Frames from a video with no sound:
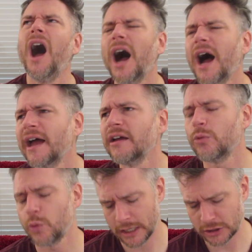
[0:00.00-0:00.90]

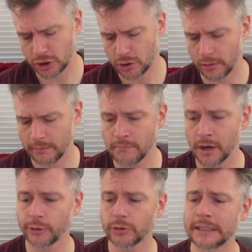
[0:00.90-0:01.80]
I wish your
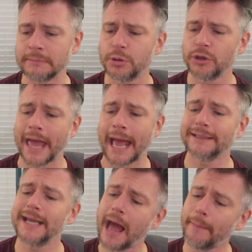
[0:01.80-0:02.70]
mother didn't put
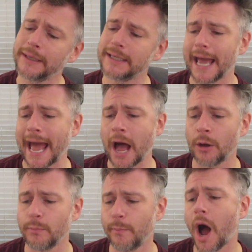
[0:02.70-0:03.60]
that cap and
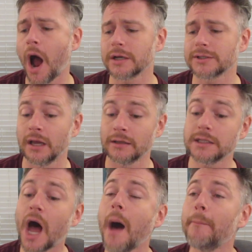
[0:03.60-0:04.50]
gown box on
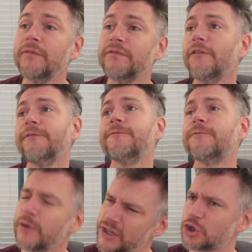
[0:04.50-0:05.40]
top of the
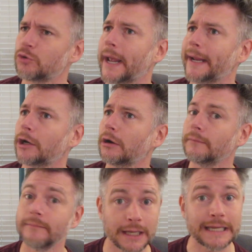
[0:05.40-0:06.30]
refrigerator,
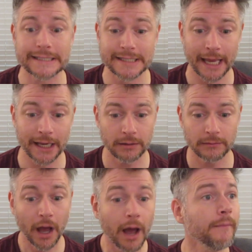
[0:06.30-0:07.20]
he said.
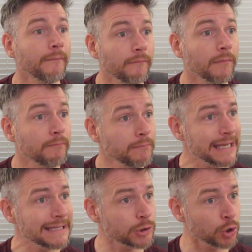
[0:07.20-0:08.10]

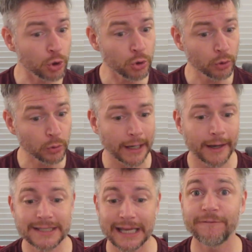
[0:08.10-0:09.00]
Me too,
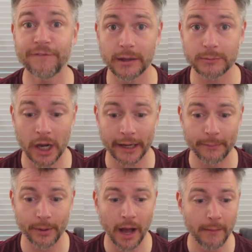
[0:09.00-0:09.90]
said Philip
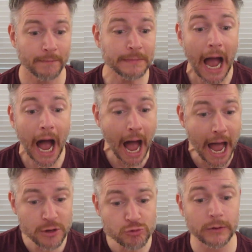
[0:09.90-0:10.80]
Johnny Bob.
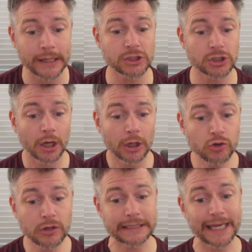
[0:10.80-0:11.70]
I wish
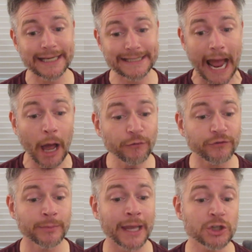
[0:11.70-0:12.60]
you could get it down
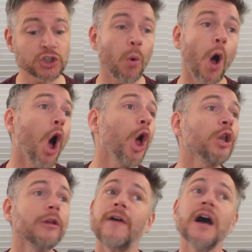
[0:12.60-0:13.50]
from there so
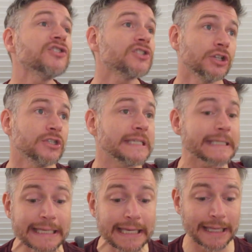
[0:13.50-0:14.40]
all of us could
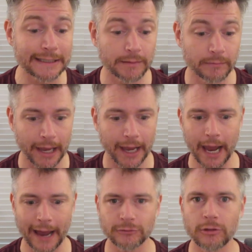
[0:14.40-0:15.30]
see it.
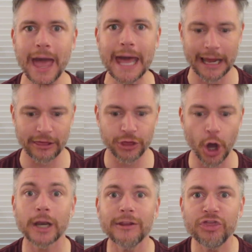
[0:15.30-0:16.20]
After that, I
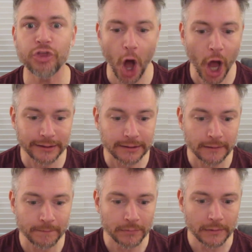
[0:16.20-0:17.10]
thought and thought.
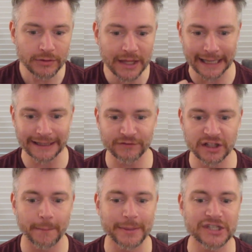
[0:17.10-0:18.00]
Then I
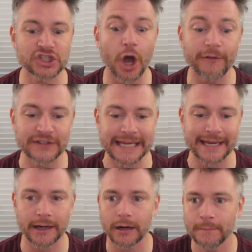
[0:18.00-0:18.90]
lifted up his soft
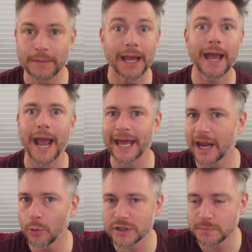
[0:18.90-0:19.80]
ear and
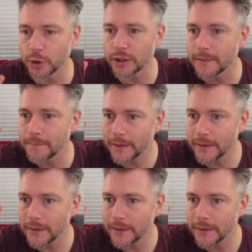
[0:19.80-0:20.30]
I whispered,